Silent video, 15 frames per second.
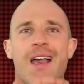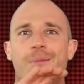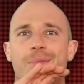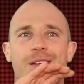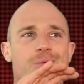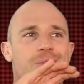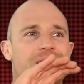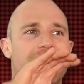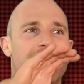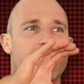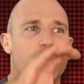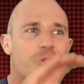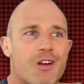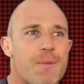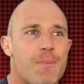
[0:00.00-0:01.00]
But it was getting
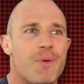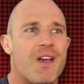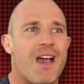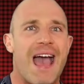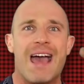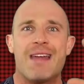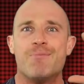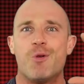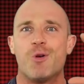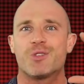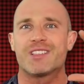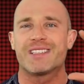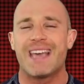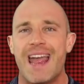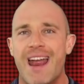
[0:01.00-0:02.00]
creepier and more
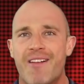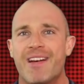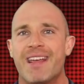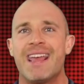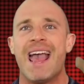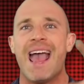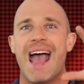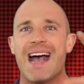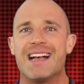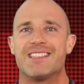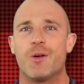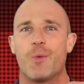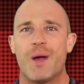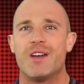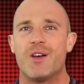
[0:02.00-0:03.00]
scary as
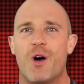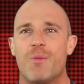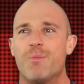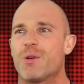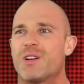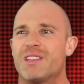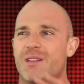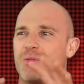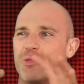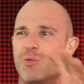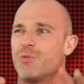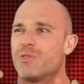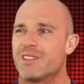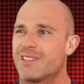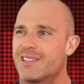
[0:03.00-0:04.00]
it went on because it was
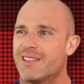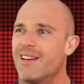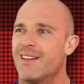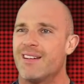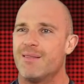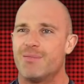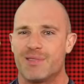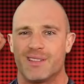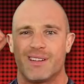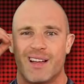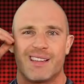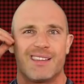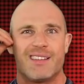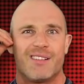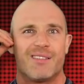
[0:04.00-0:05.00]
all disturbed and
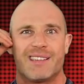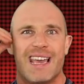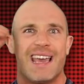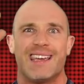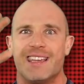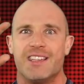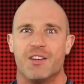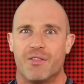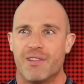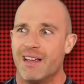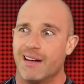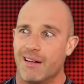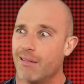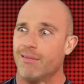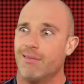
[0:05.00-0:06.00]
like, you know, getting in your
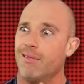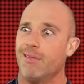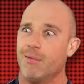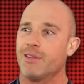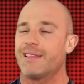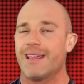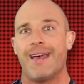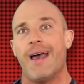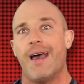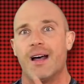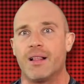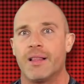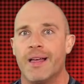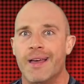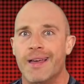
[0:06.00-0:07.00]
ear like, oh, what the
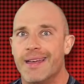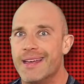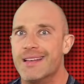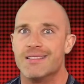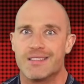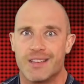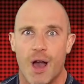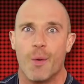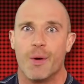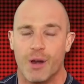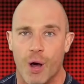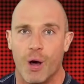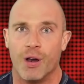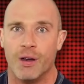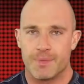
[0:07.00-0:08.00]
hell is going
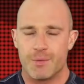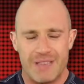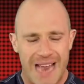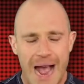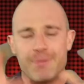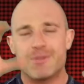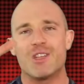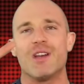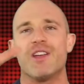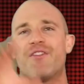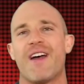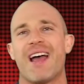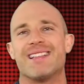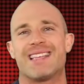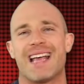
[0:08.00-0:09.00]
on? It was absolutely
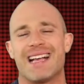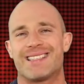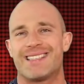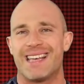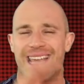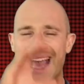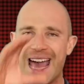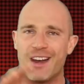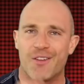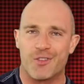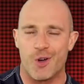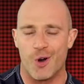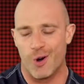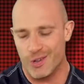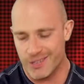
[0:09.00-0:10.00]
fantastic and of
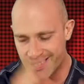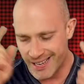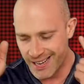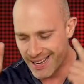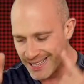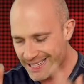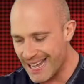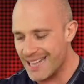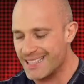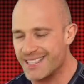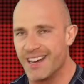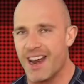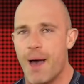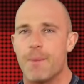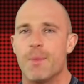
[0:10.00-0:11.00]
course, gets
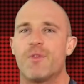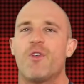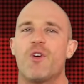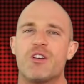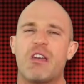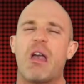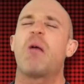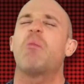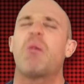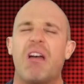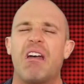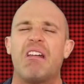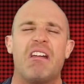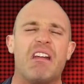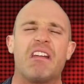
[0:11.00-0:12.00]
an up. And before you go, well,
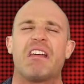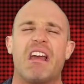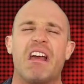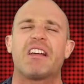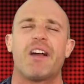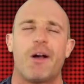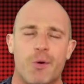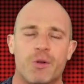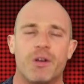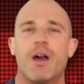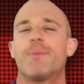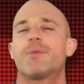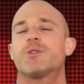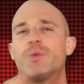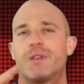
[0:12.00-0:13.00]
I didn't get a golden
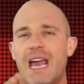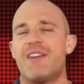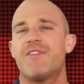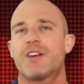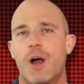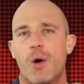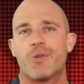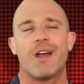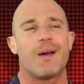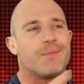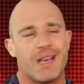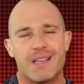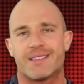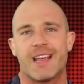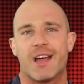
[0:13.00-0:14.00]
up. You gave a golden up
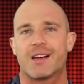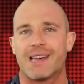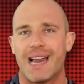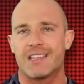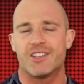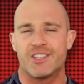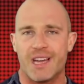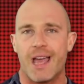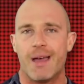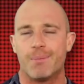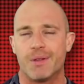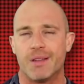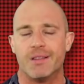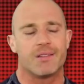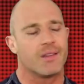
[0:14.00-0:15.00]
yesterday on Clash of Champions.